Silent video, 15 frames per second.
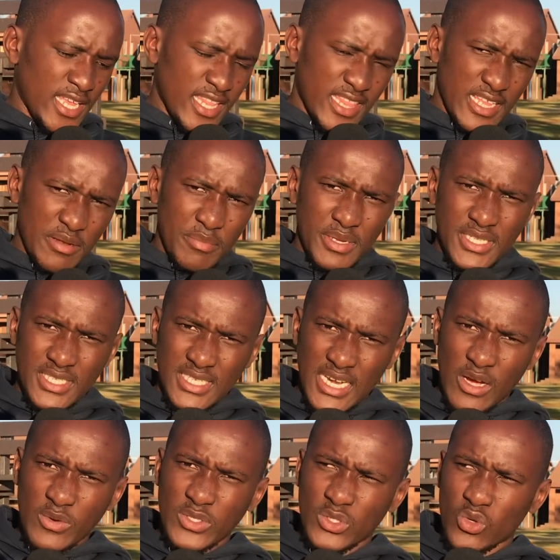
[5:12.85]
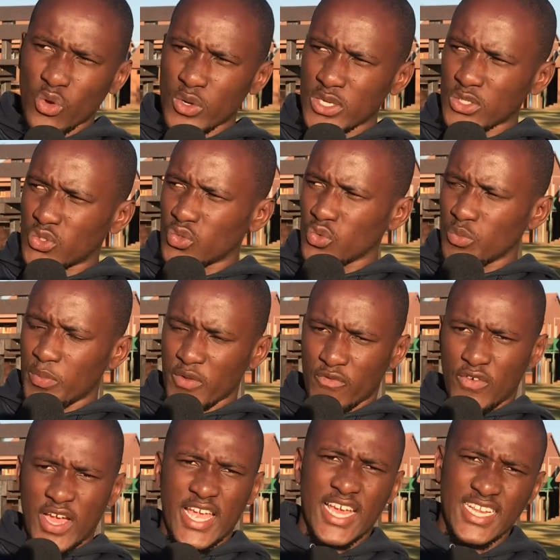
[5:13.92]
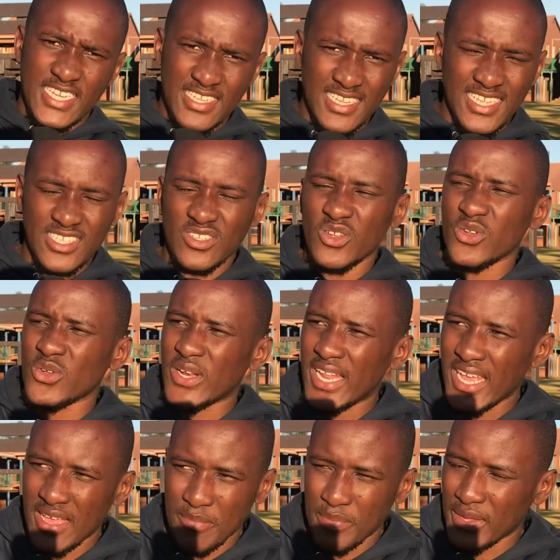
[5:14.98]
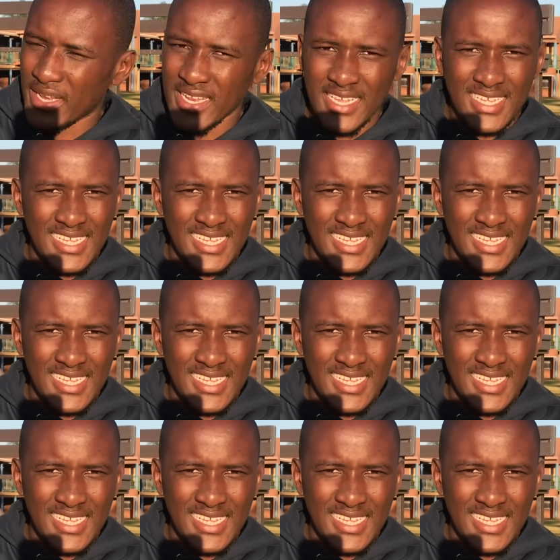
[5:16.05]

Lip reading: that means now he's going to be fired? That's not gonna happen.